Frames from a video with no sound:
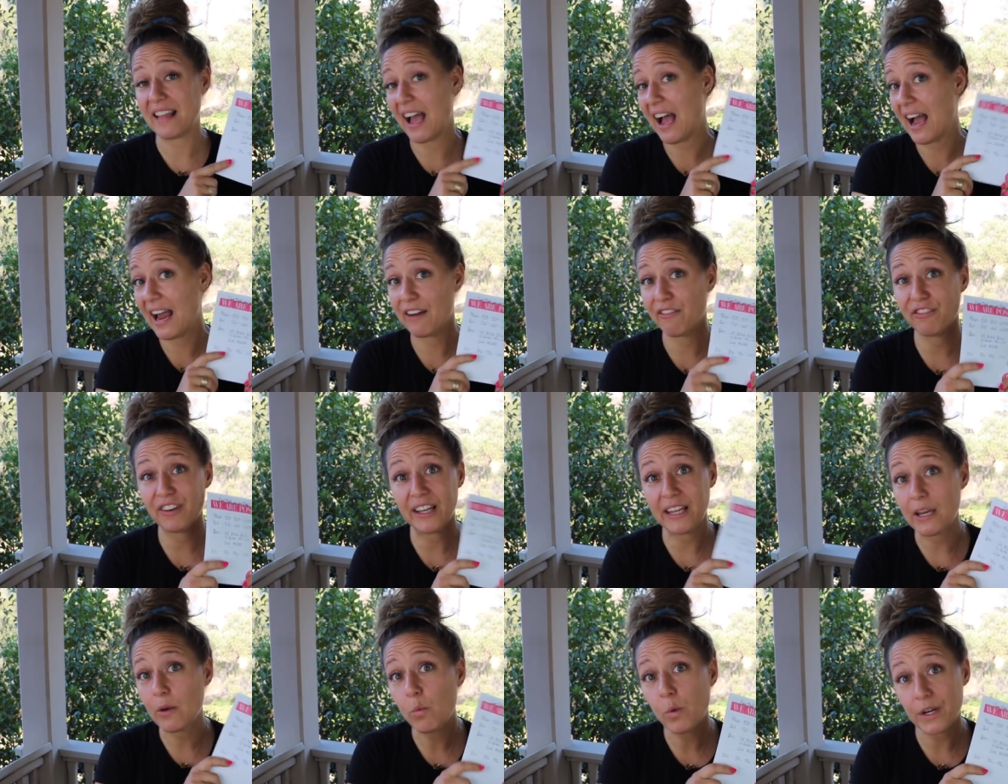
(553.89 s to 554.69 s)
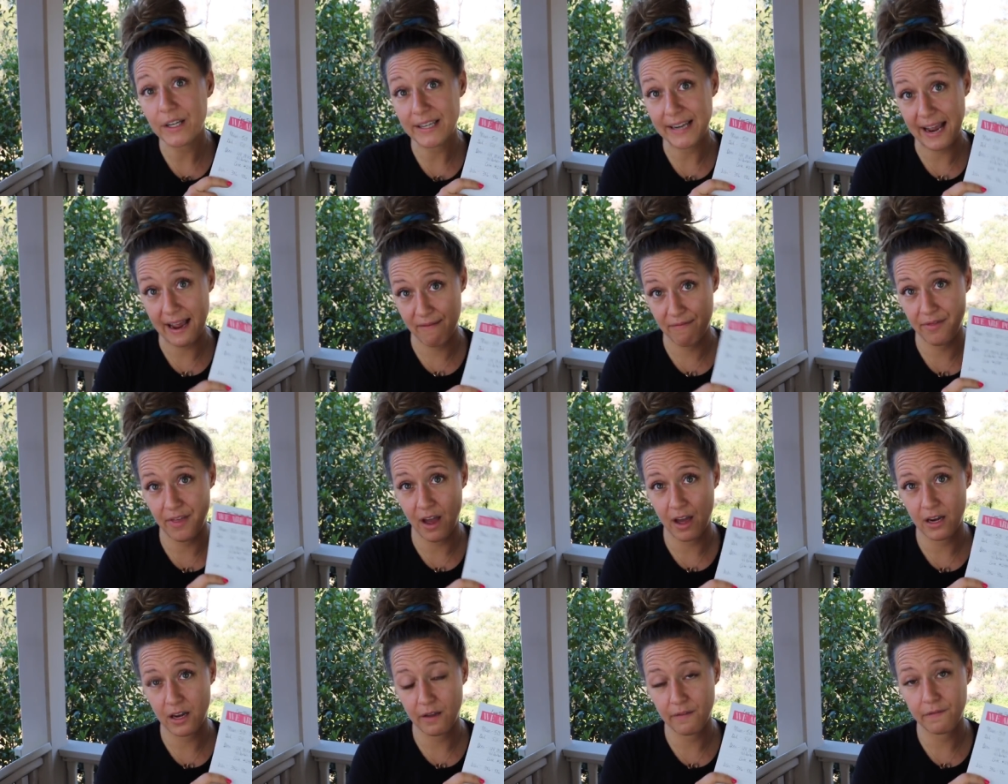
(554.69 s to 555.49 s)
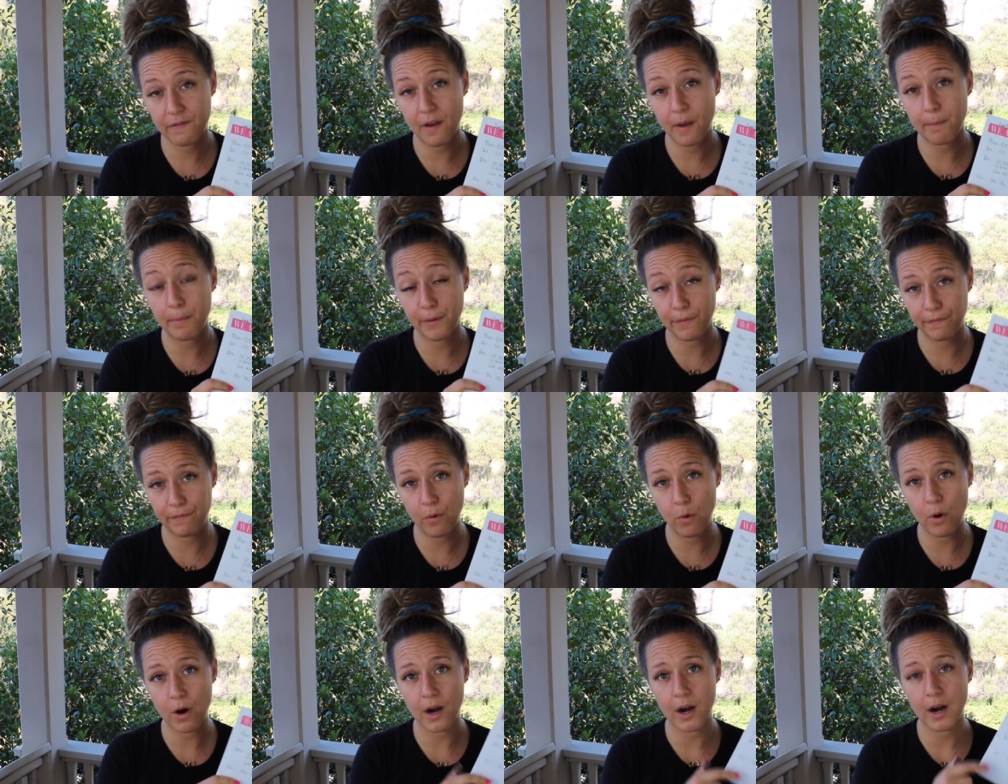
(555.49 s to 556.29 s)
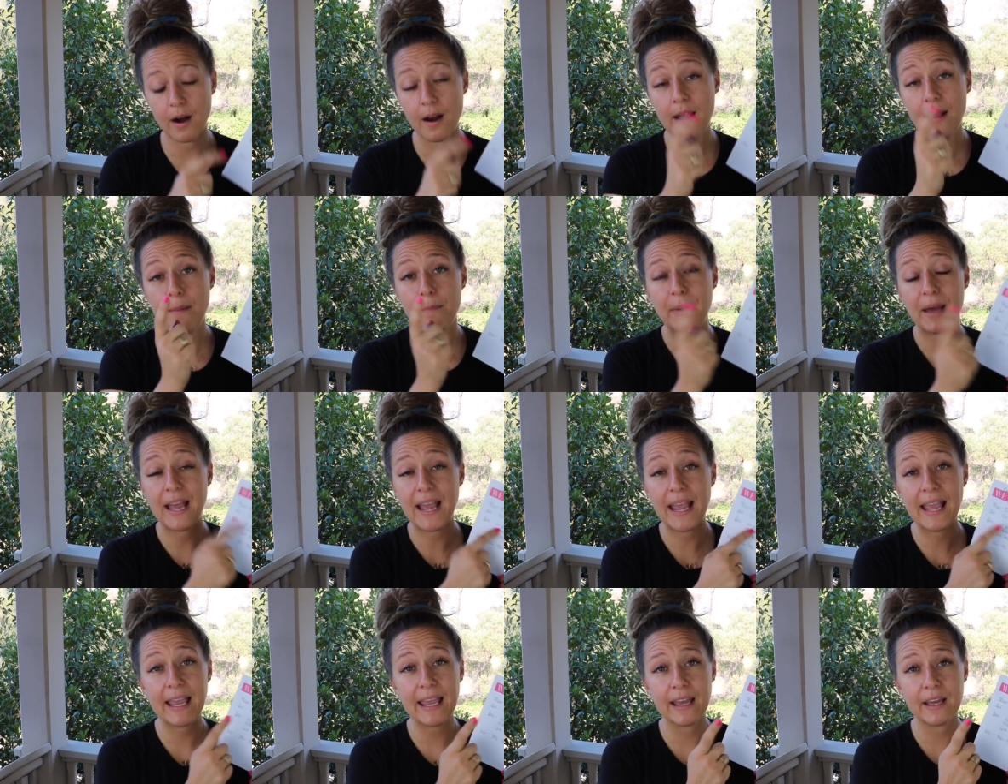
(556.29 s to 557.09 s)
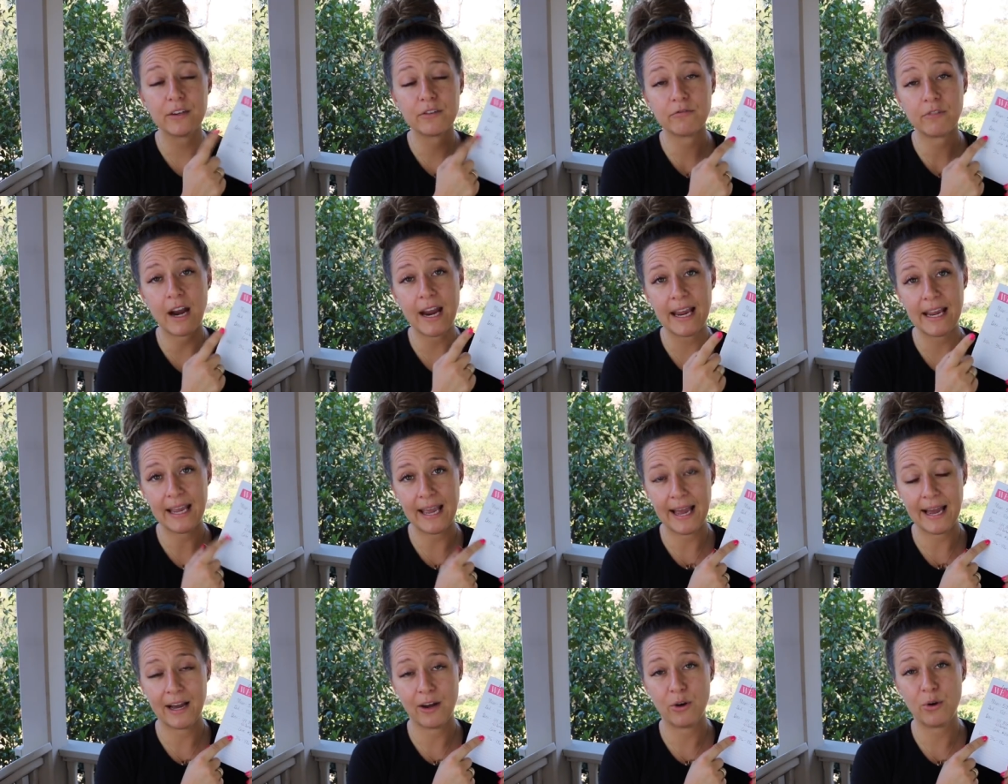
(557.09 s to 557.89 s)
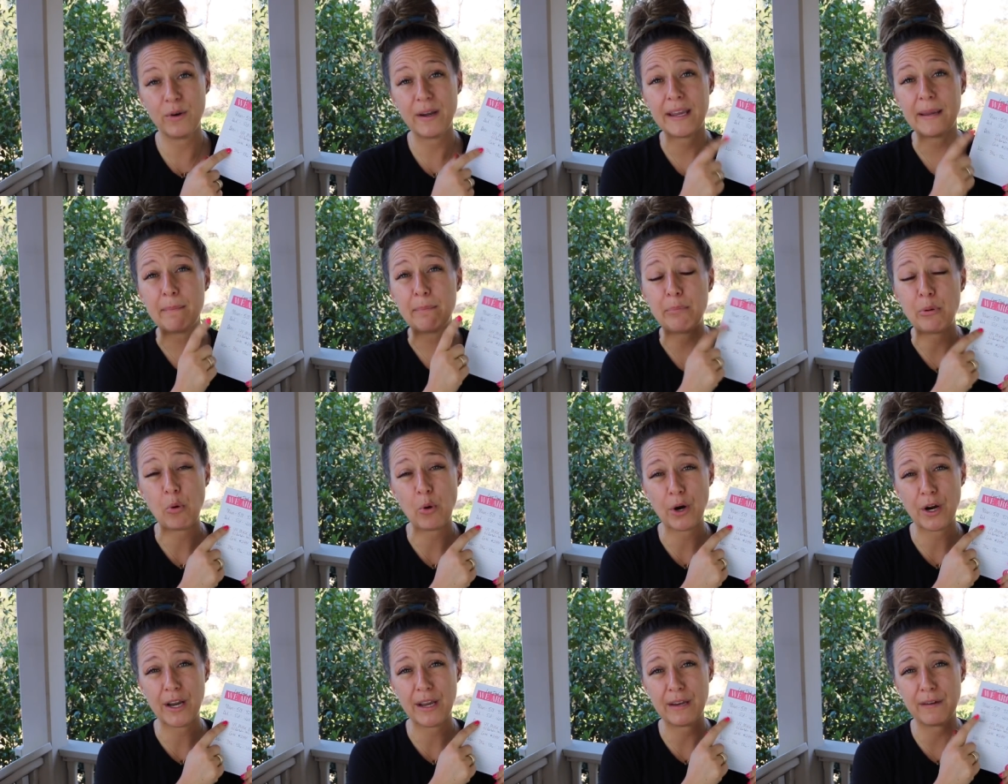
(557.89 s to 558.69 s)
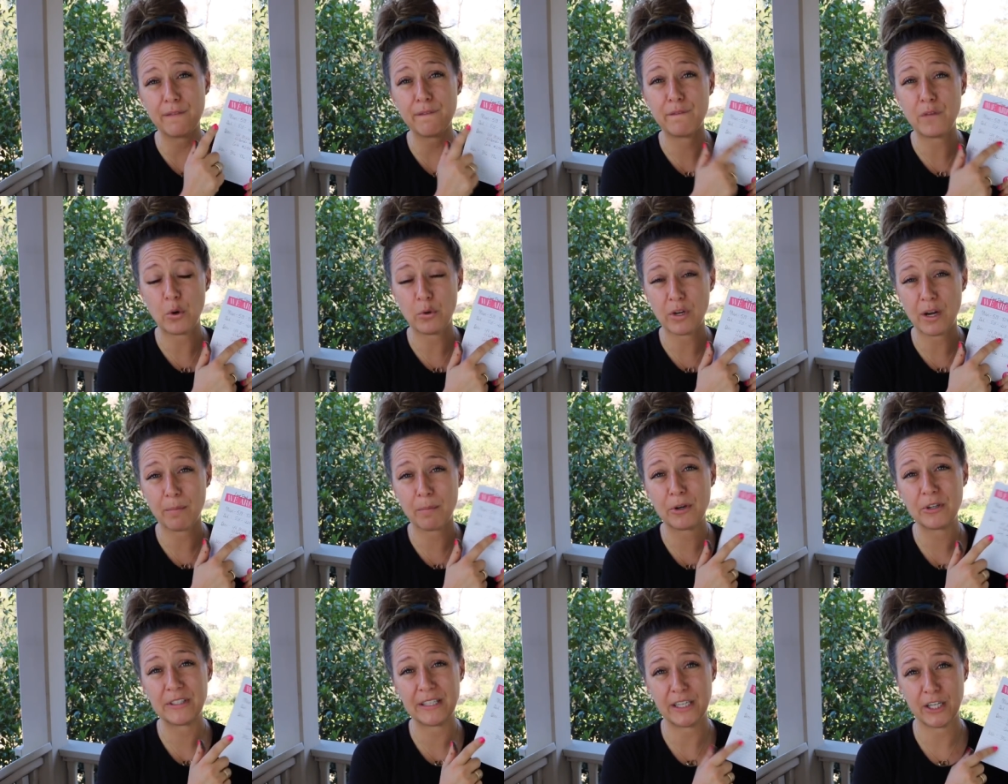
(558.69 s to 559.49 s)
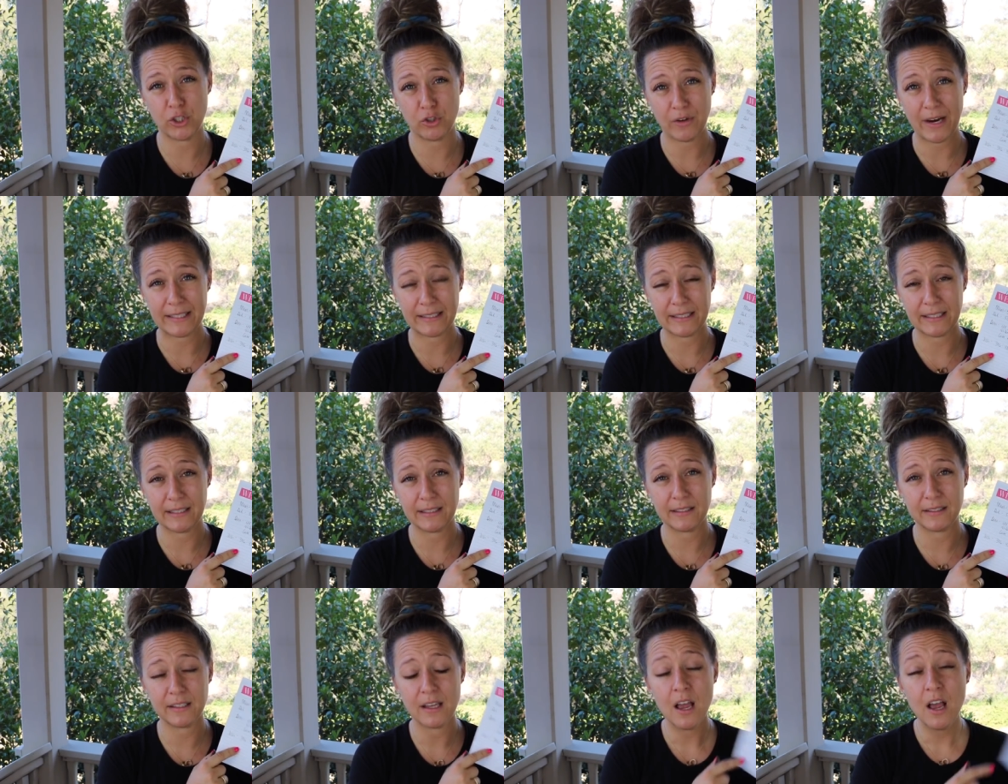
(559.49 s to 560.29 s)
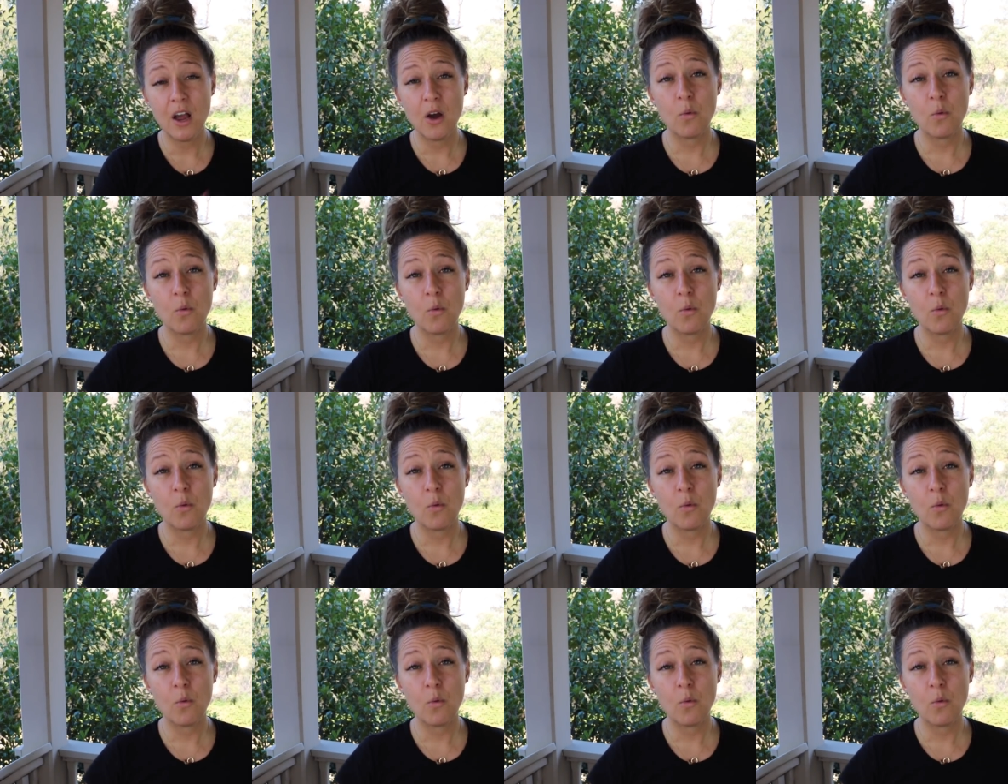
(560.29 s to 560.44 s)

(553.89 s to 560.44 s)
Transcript: that I really wouldn't have thought of before, but hand write out important phone numbers and addresses.